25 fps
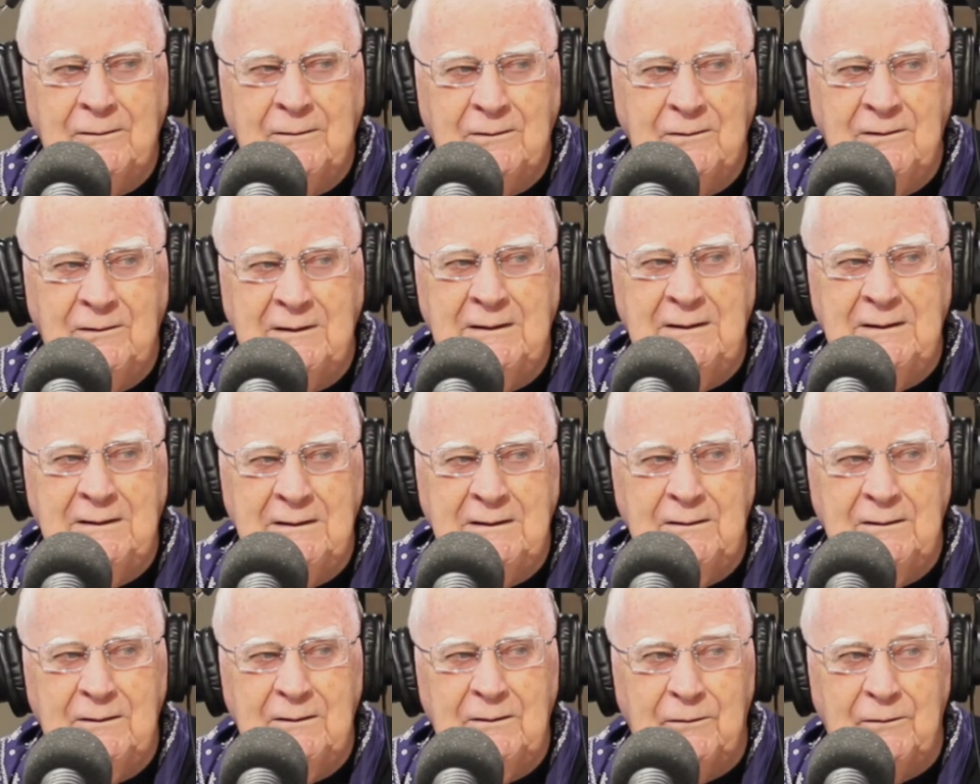
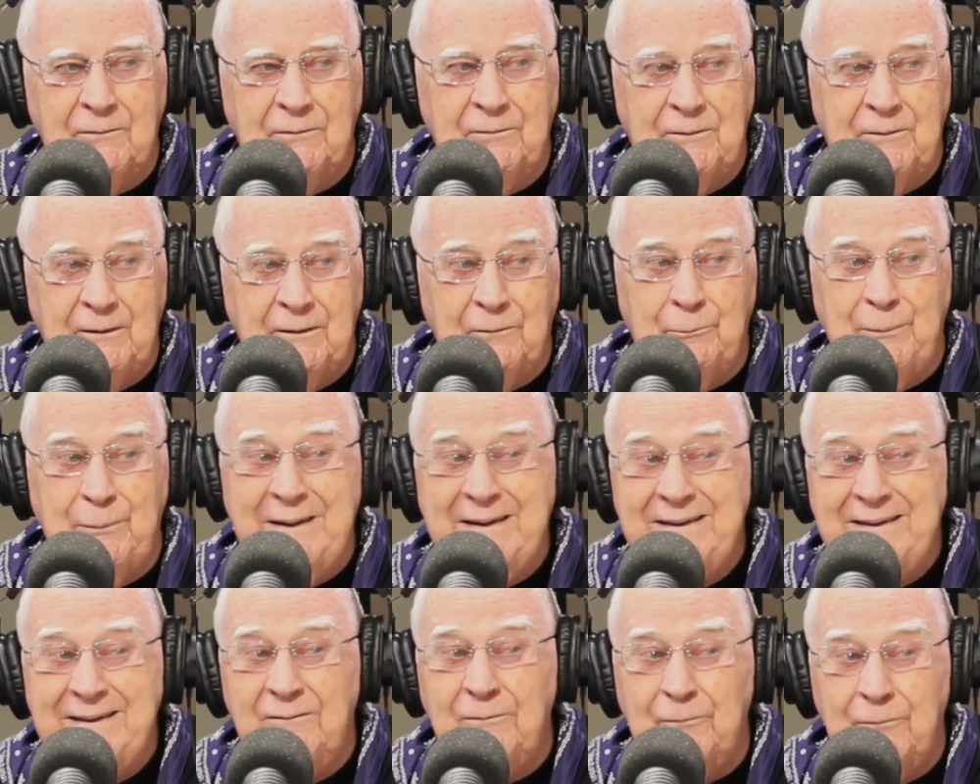see, if the
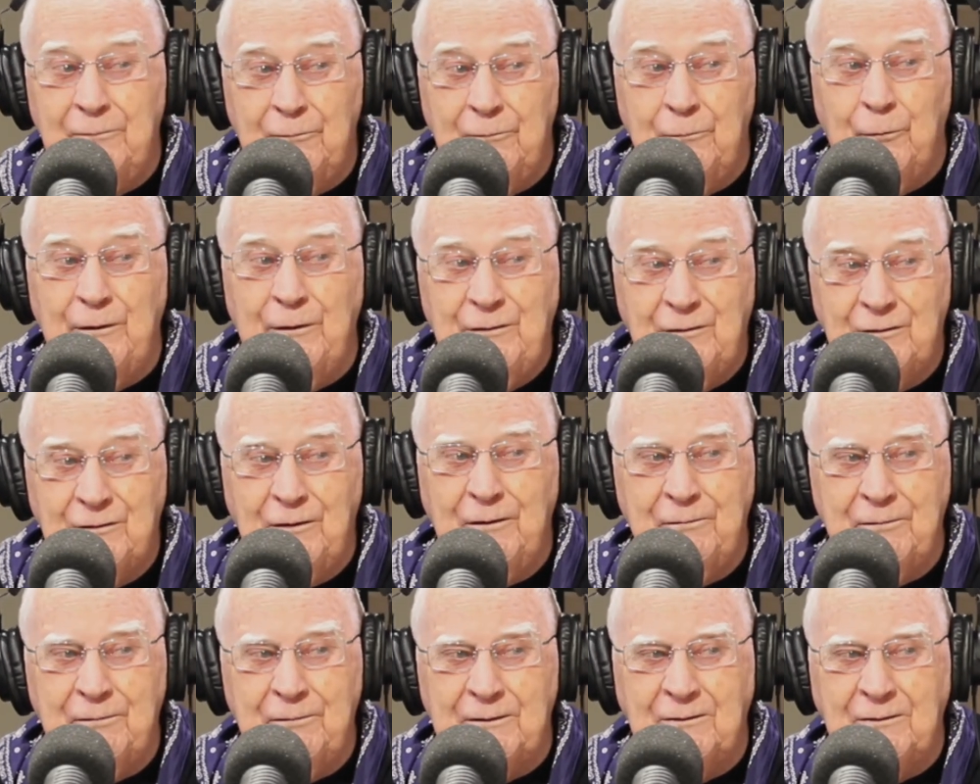bid
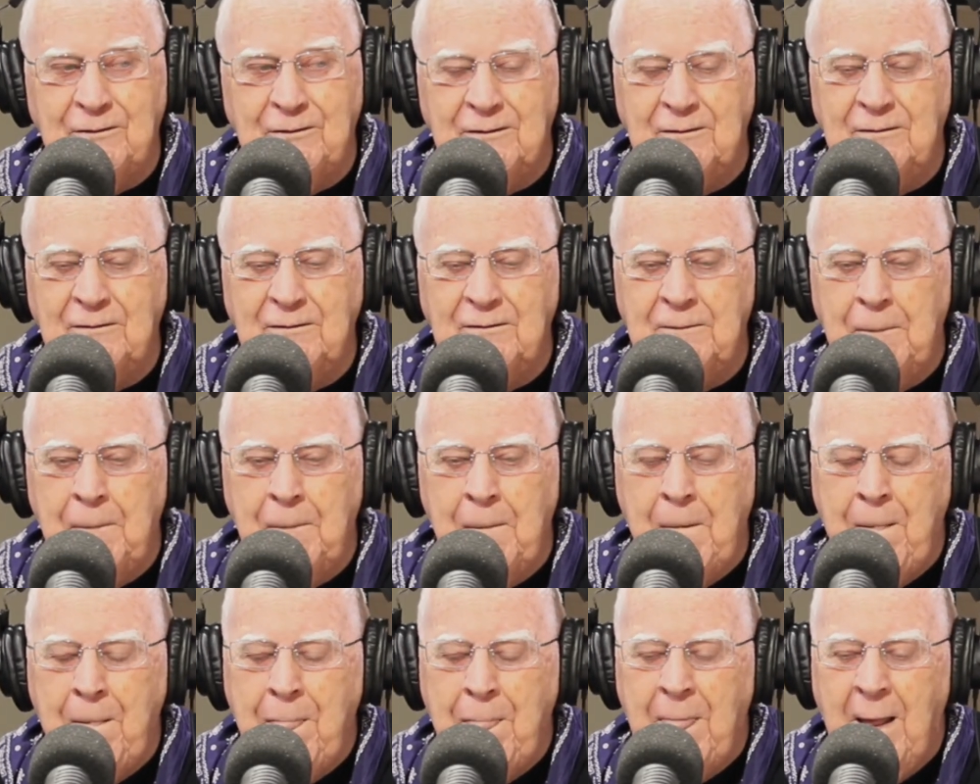resurfaces.
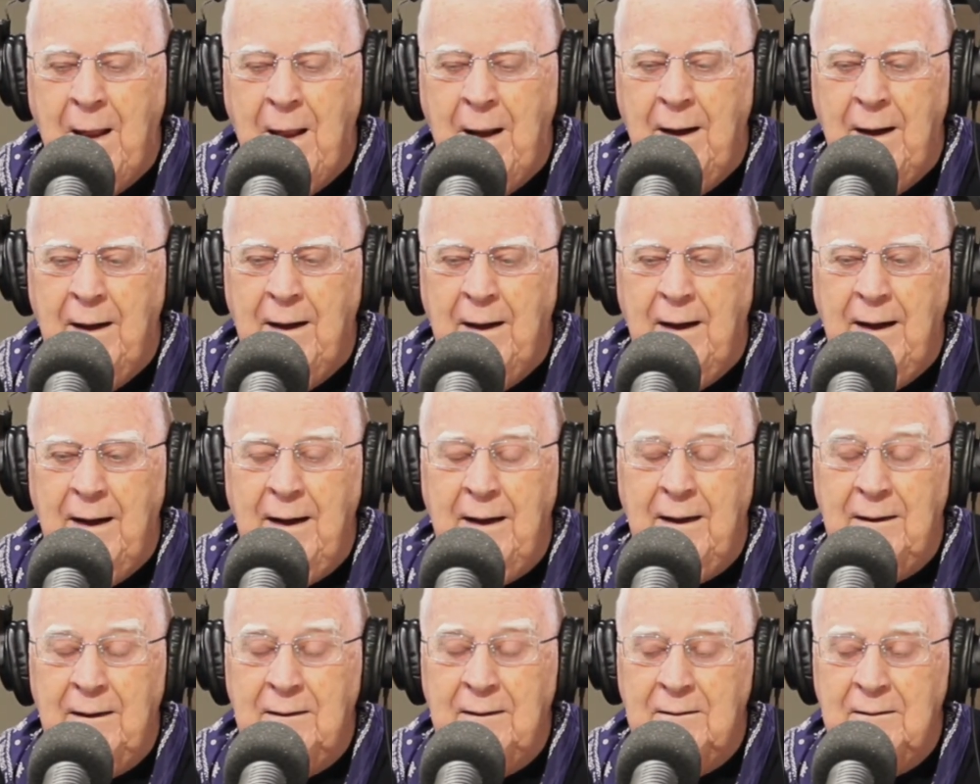
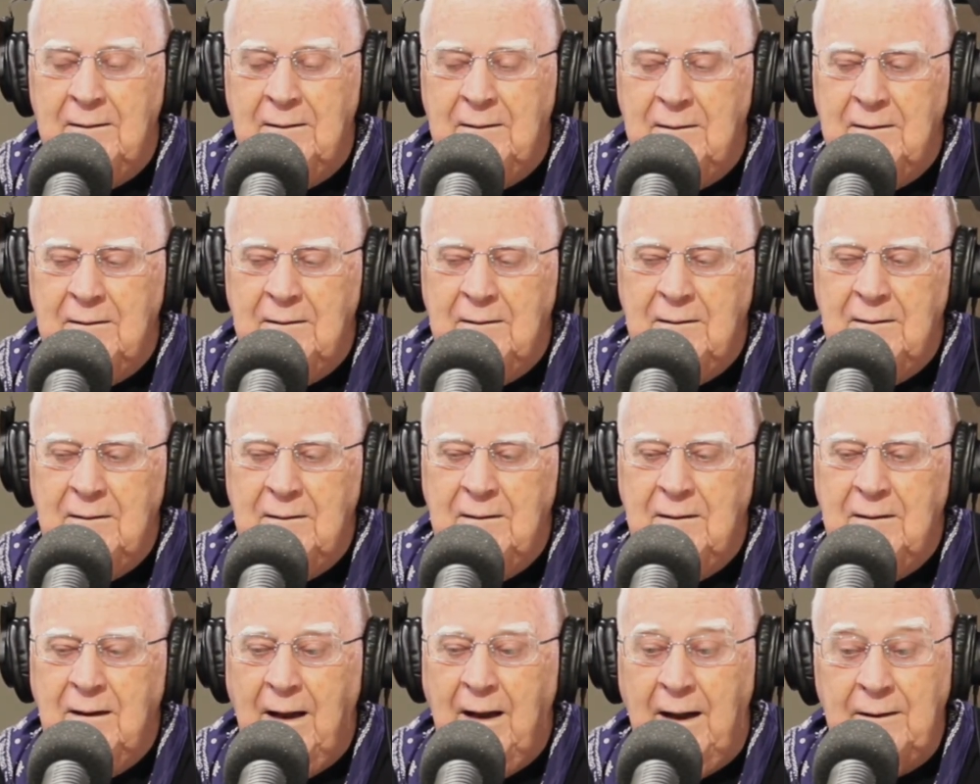And
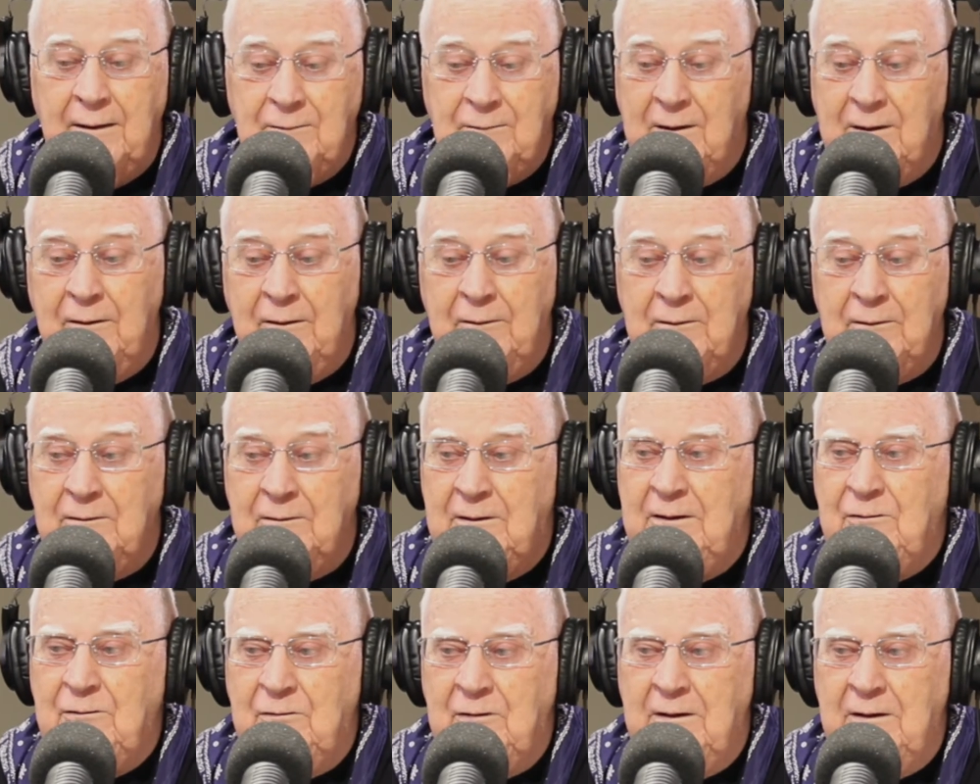I started
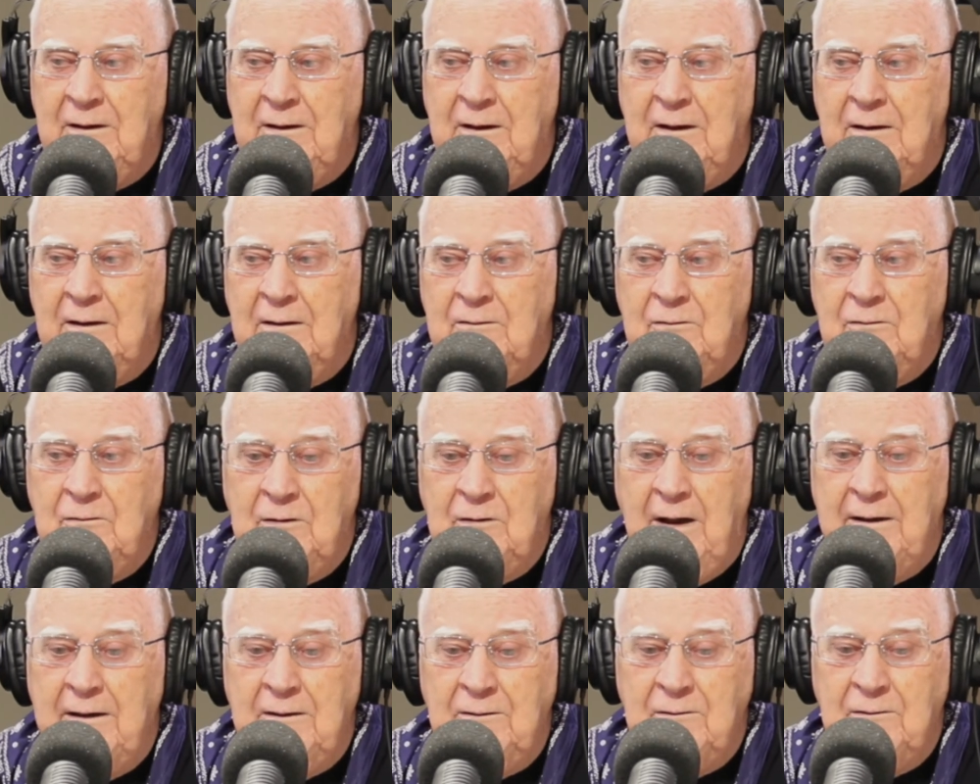teaching at
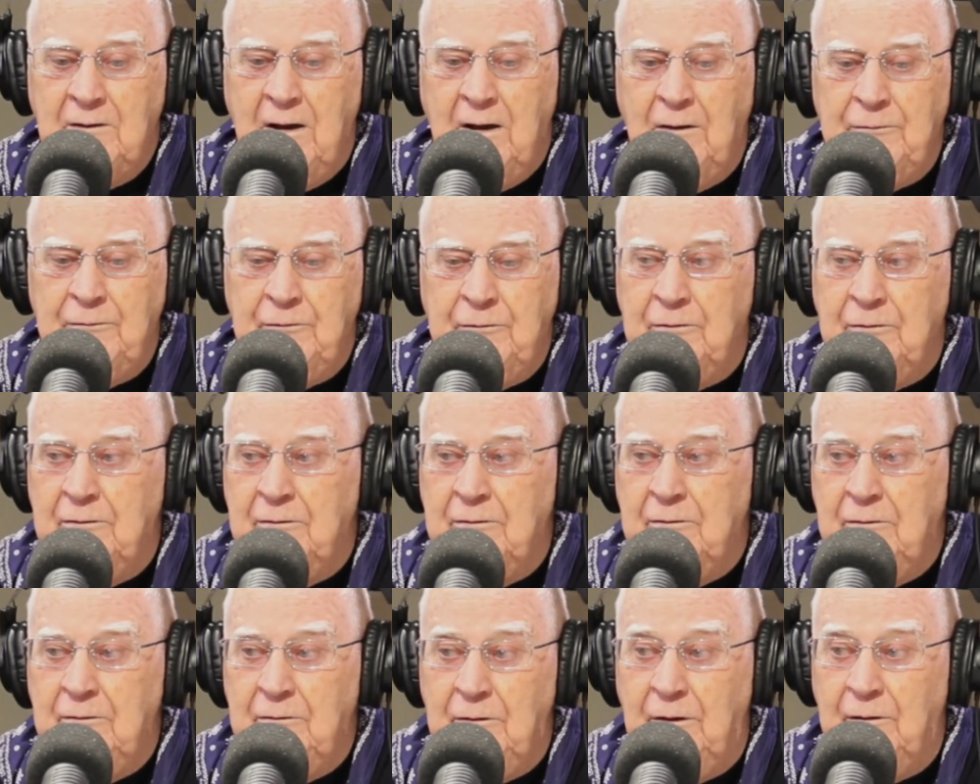Chinese
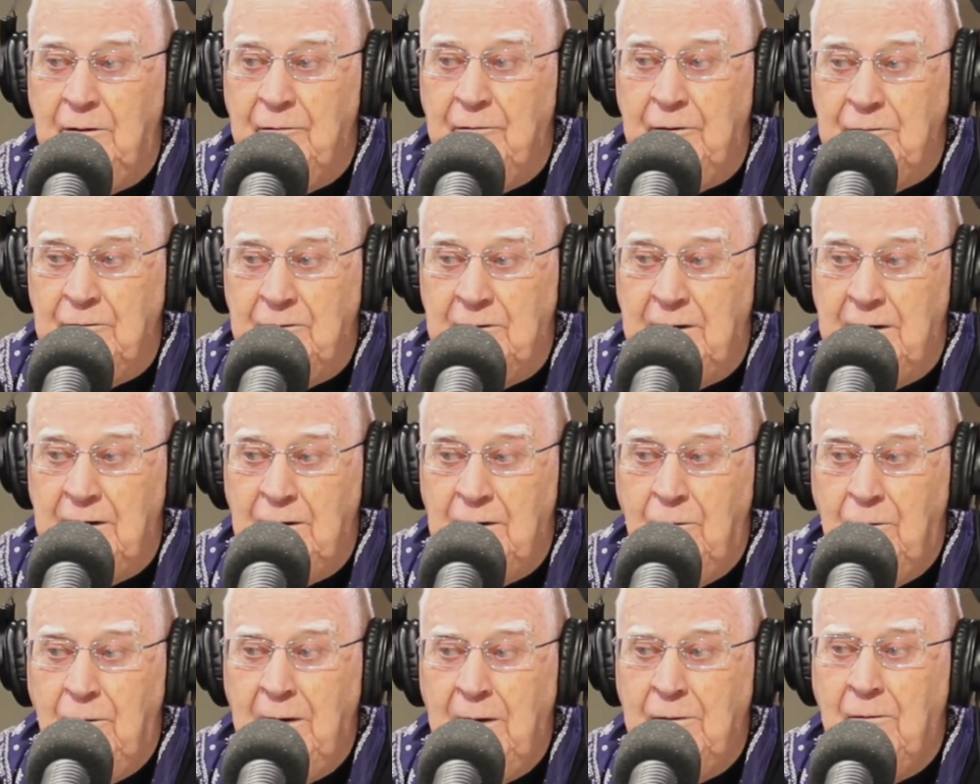Culture University,
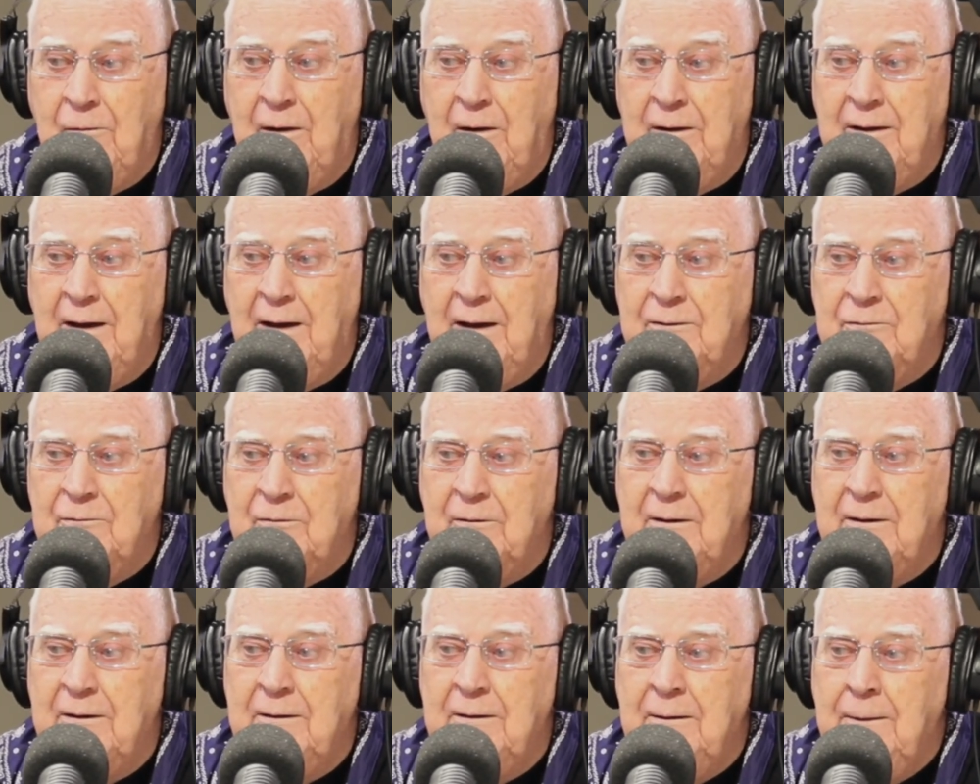Huanhua
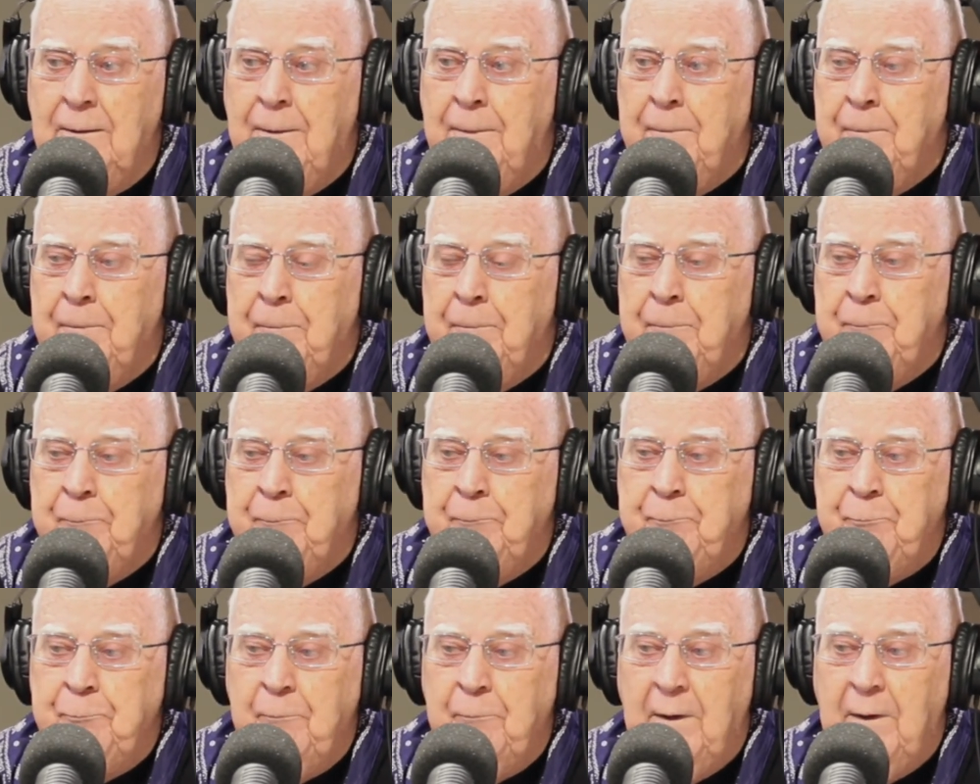Dashue.
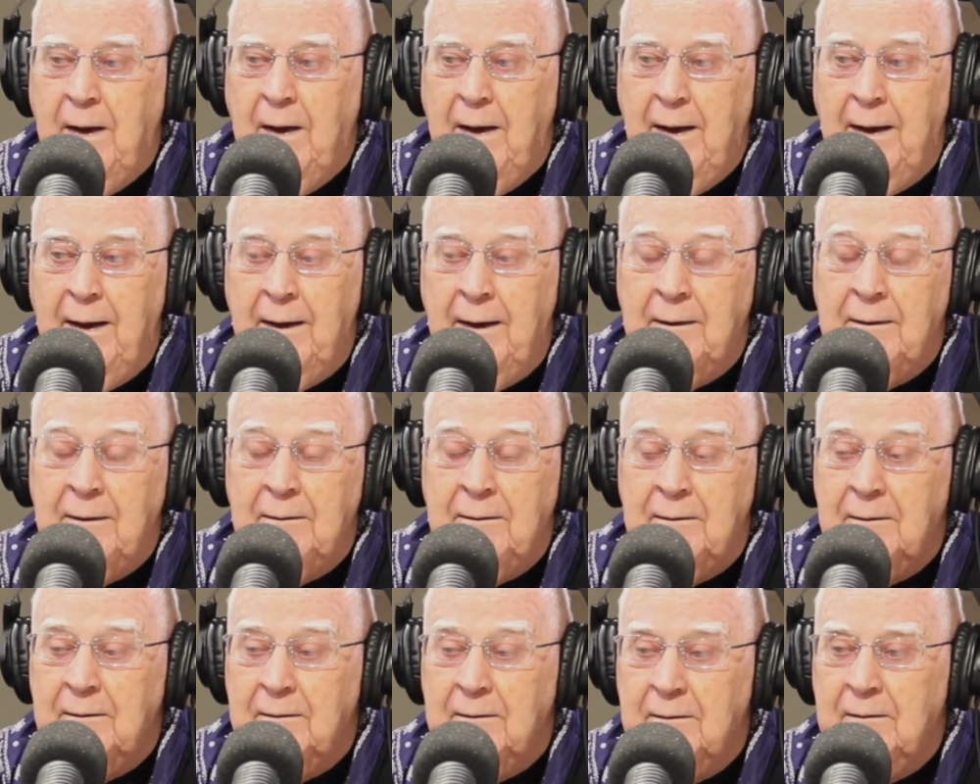Mm-hmm. And